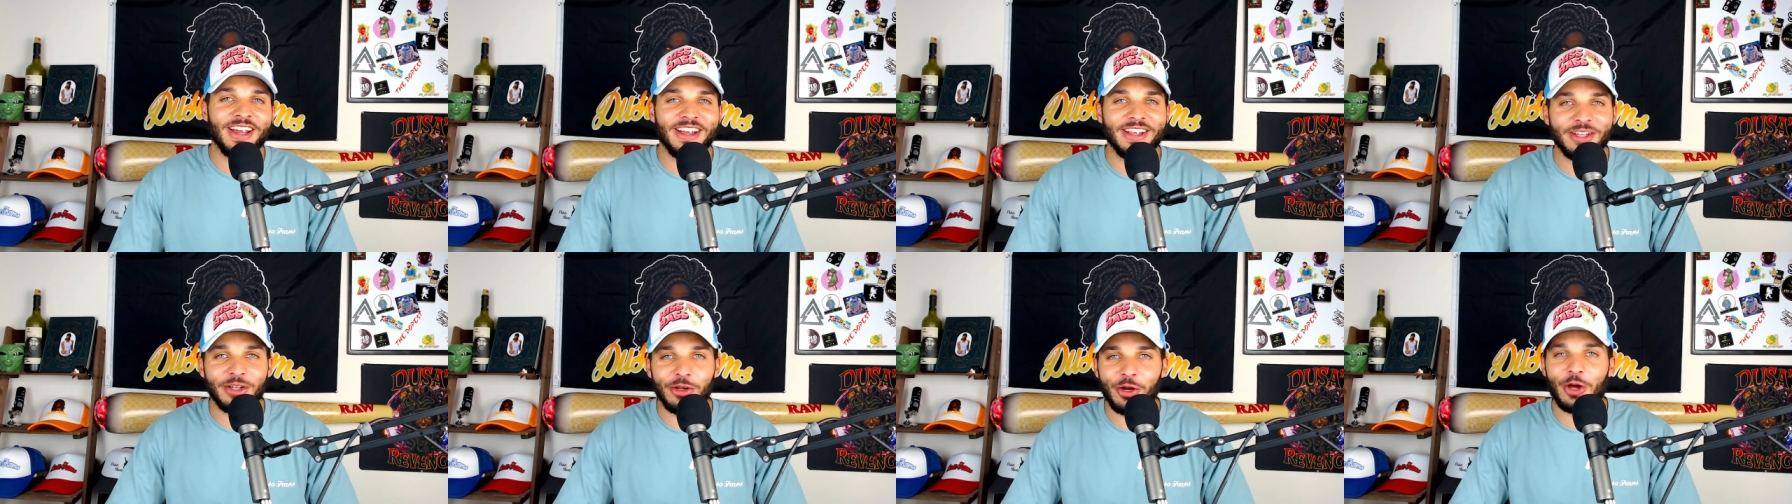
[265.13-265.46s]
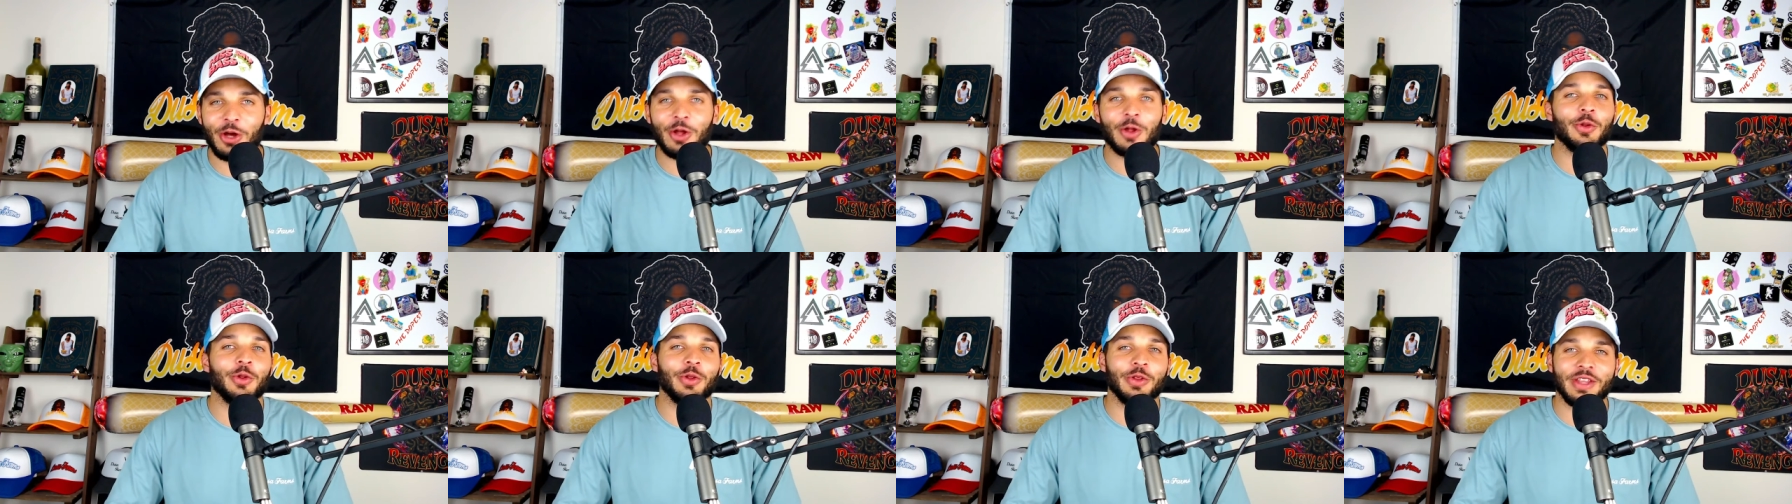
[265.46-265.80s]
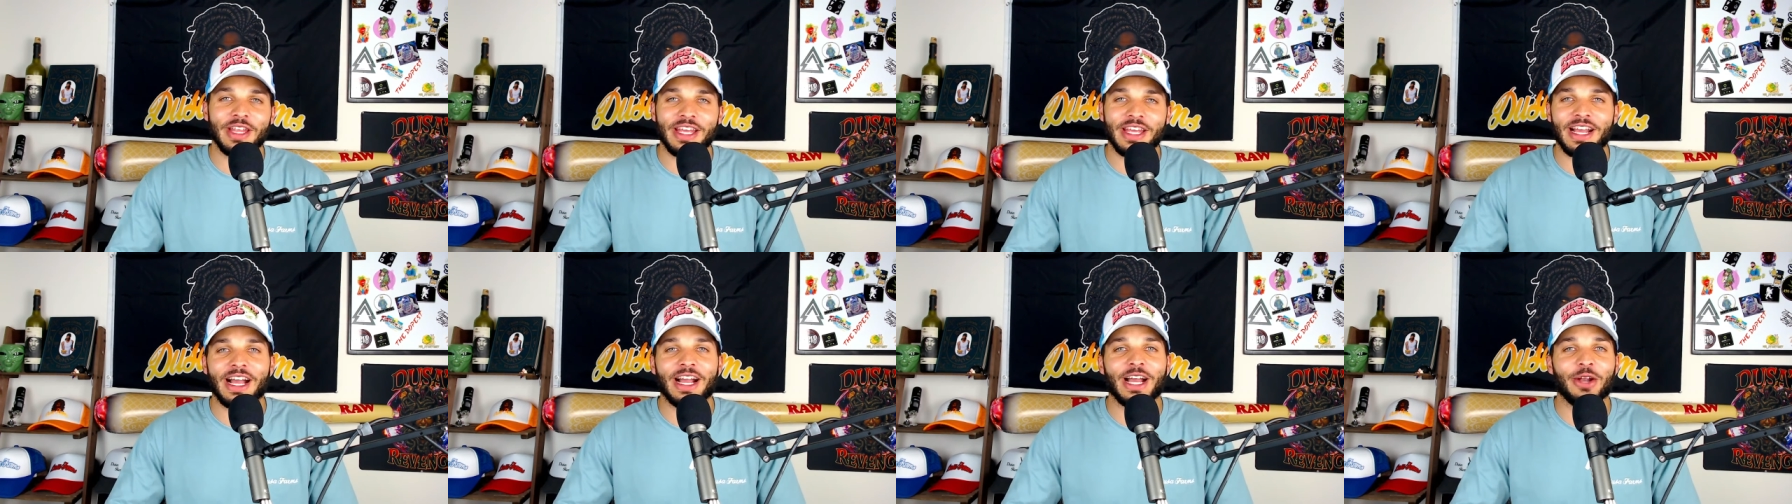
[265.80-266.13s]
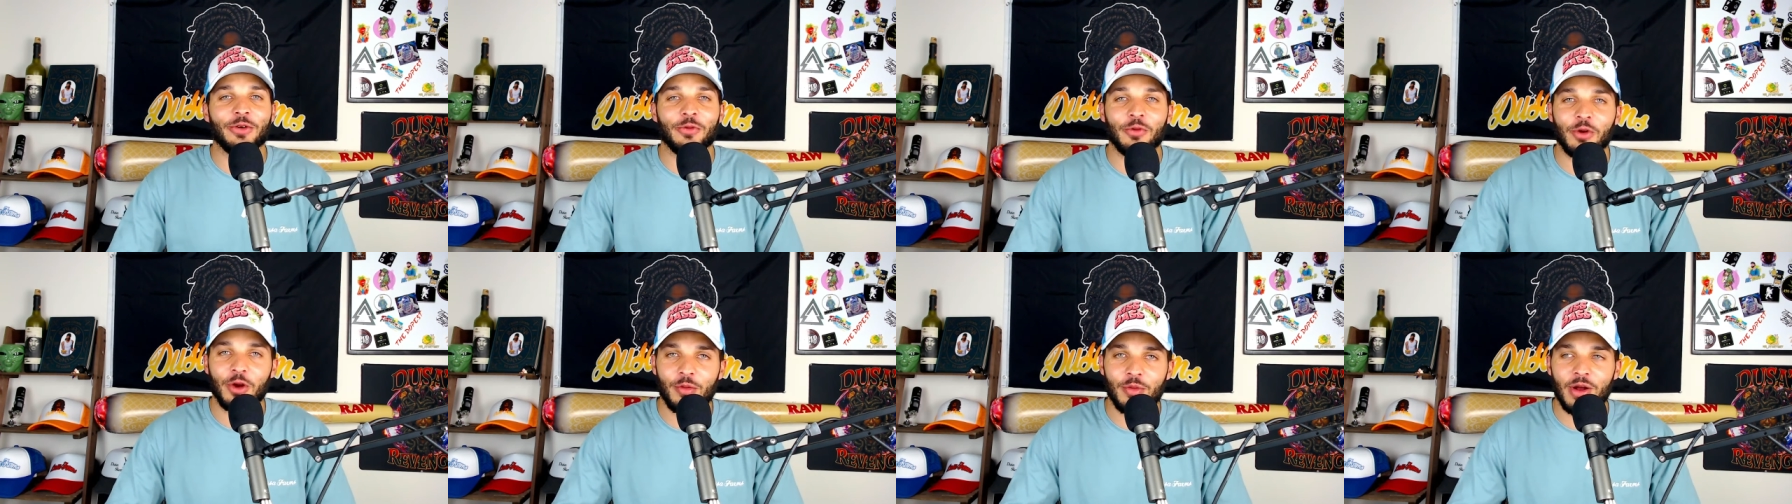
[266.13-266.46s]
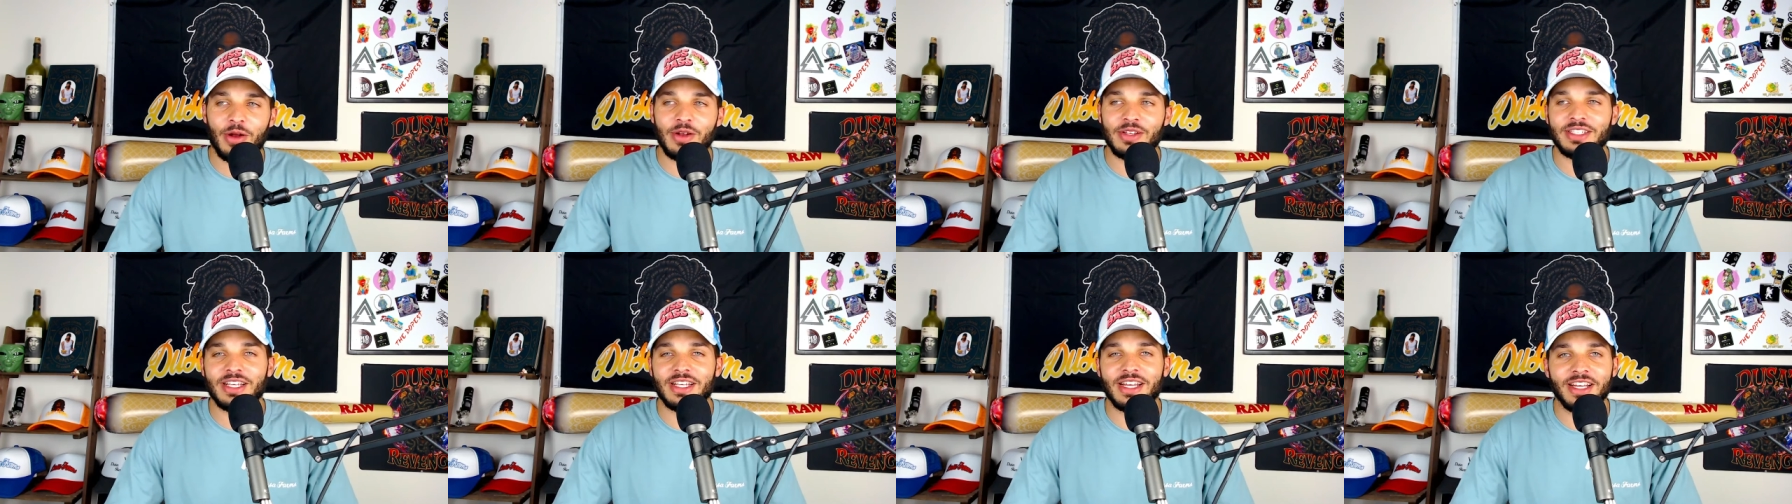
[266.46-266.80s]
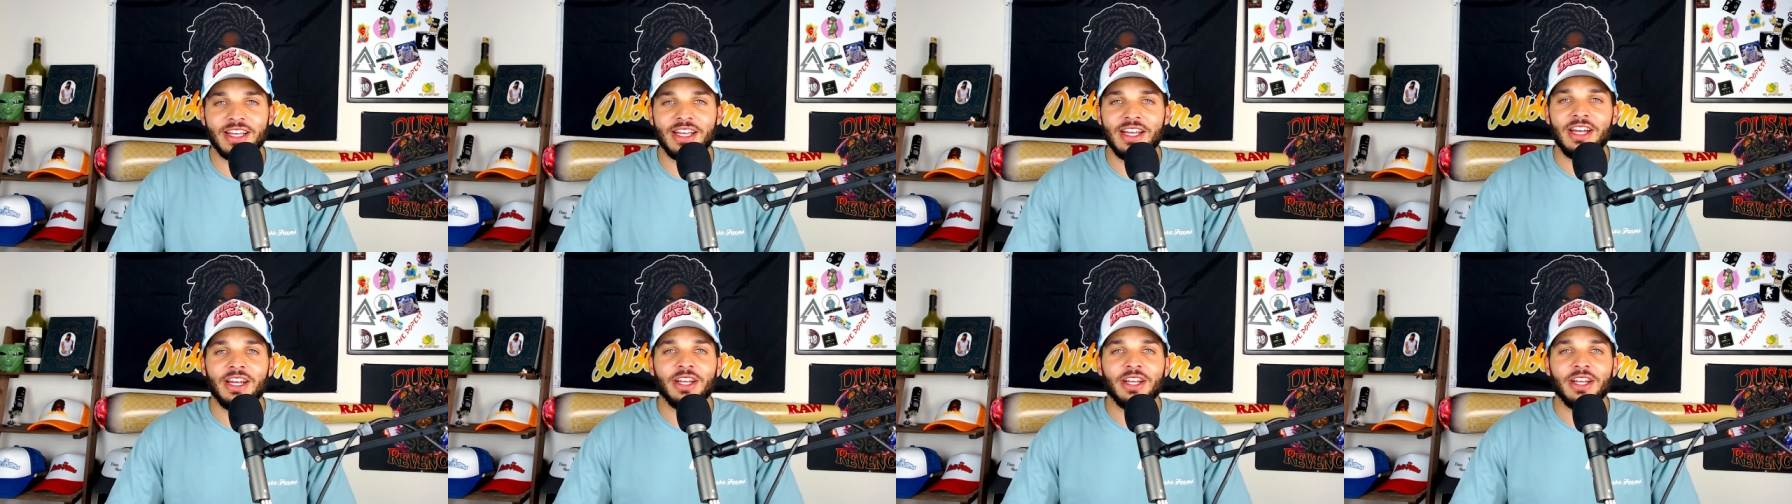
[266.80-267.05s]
And the only thing I got to worry about is like,